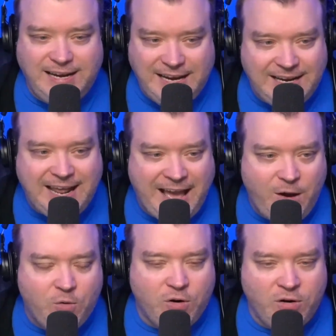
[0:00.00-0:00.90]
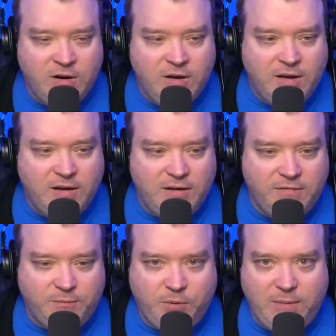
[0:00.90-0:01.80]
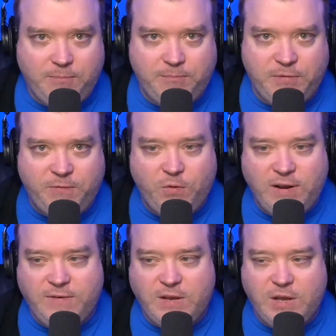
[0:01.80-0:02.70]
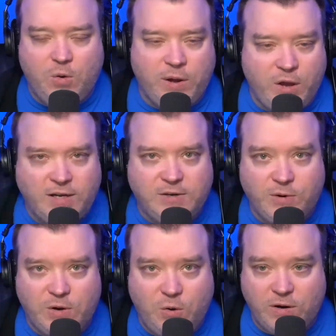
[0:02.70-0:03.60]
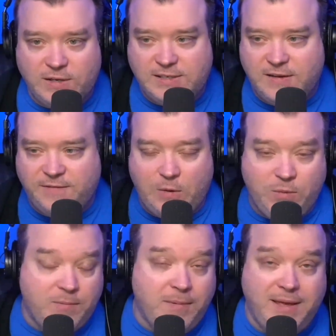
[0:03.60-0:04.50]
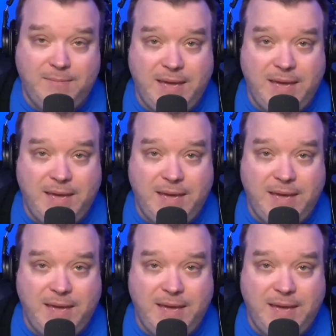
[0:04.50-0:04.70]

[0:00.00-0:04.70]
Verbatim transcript: I need an hour of prep before even going on to record stuff that would might,